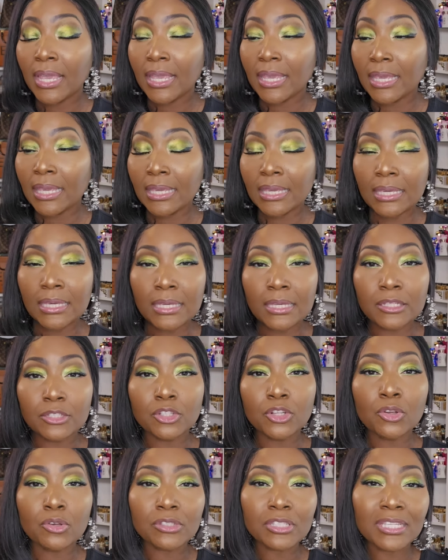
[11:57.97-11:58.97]
and
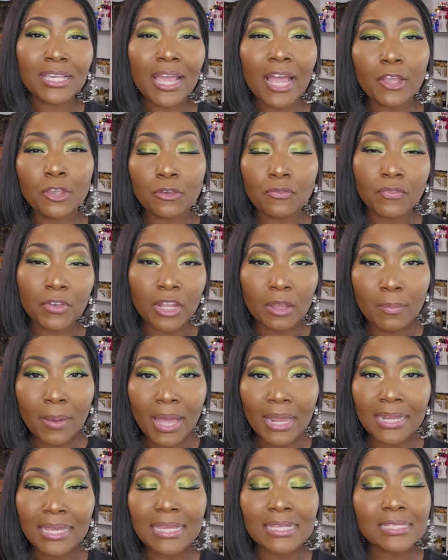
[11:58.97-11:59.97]
you know see how you feel
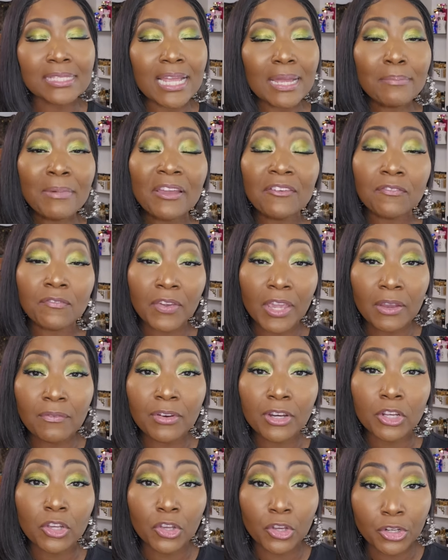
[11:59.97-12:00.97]
about it it's not my
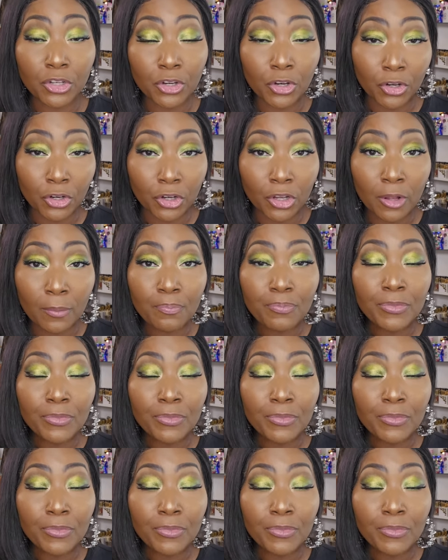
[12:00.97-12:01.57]
favorite good girl